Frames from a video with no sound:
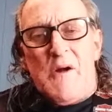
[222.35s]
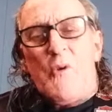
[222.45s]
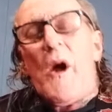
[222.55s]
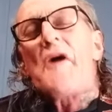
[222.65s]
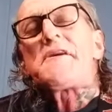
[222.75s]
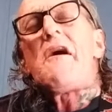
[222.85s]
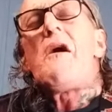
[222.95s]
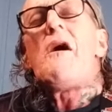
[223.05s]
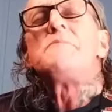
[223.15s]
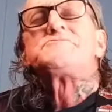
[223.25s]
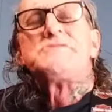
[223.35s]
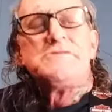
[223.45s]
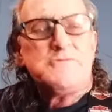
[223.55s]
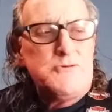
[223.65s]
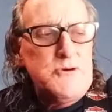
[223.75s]
Welcome
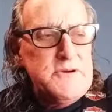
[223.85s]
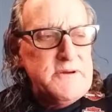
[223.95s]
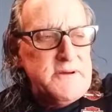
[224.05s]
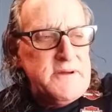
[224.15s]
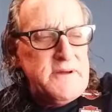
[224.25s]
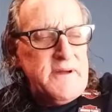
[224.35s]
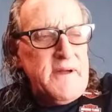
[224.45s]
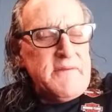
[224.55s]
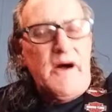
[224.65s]
to